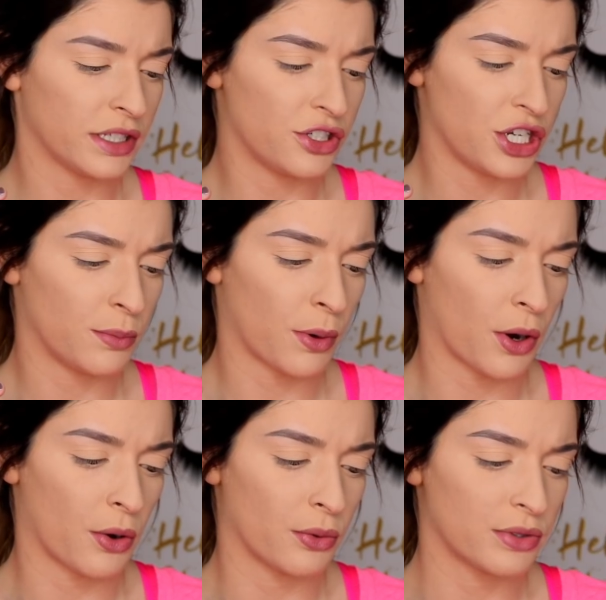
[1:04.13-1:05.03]
the
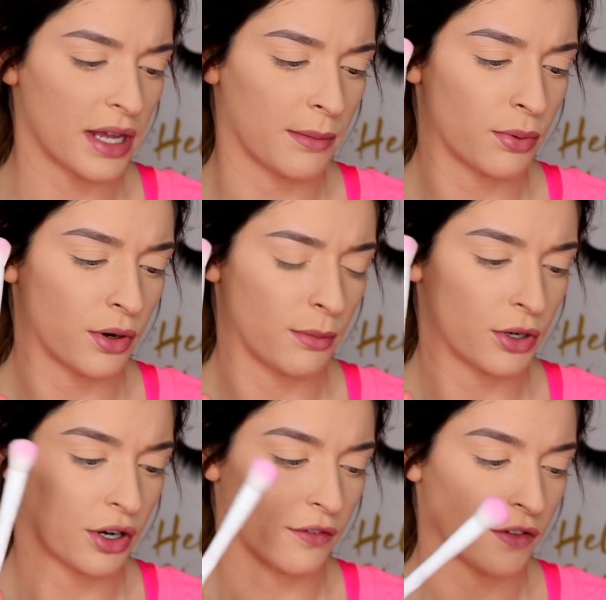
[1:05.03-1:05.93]
cheekbones and
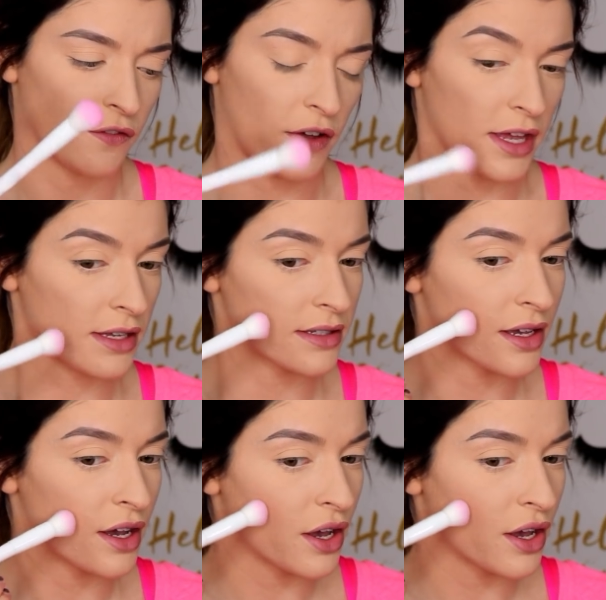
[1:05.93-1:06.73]
perimeter of the face.